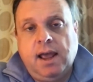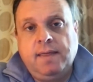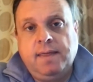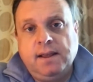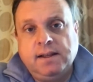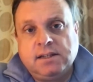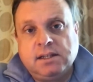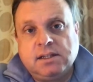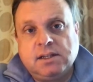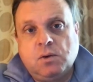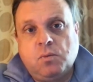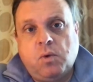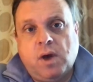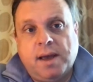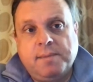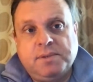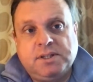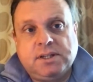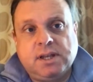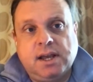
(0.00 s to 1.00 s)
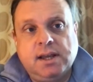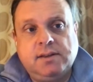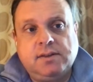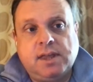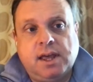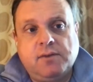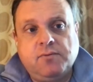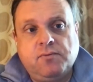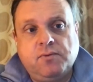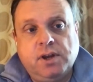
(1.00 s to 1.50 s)
And this is a website
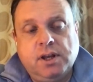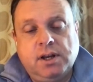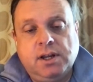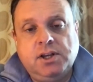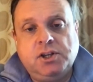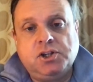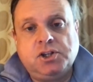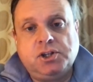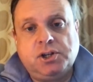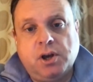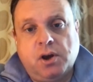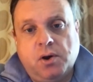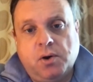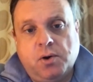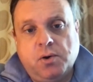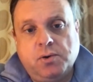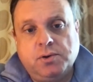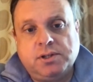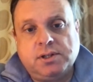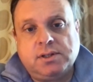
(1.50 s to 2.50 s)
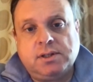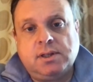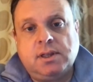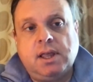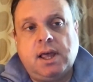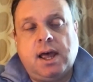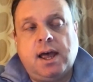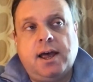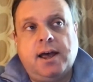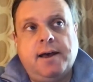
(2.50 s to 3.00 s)
that really shows
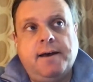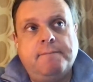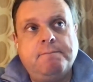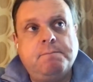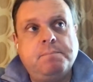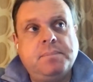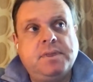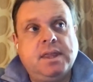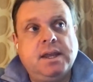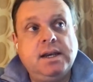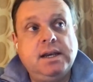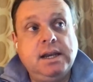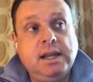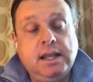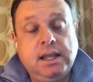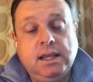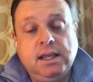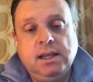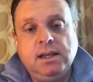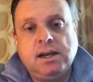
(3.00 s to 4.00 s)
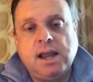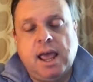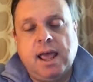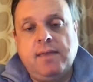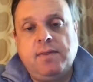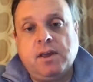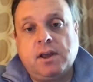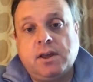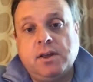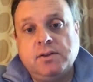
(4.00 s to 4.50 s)
the need
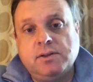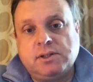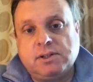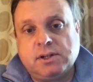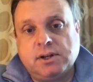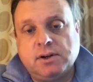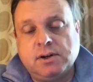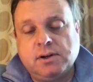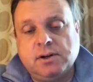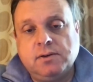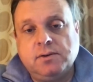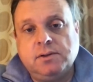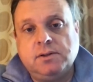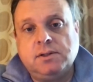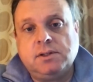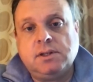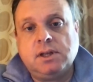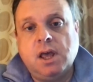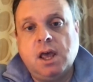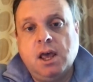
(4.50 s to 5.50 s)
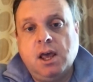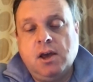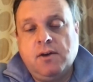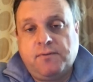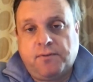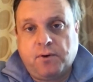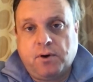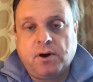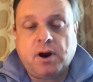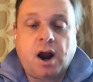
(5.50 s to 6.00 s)
and the concerns
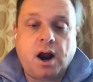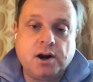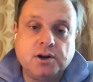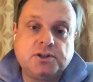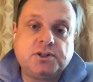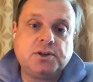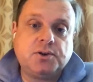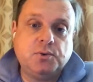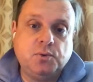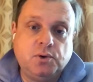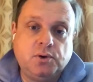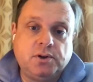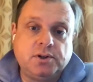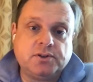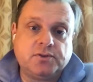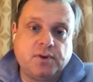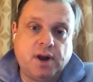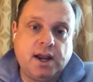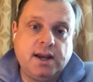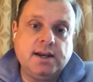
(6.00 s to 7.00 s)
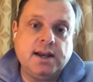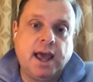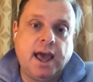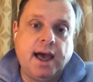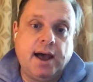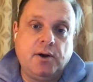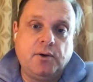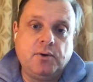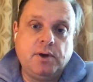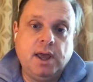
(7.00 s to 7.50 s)
for our schools right
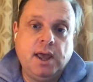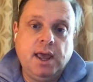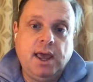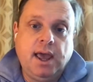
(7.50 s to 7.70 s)
now.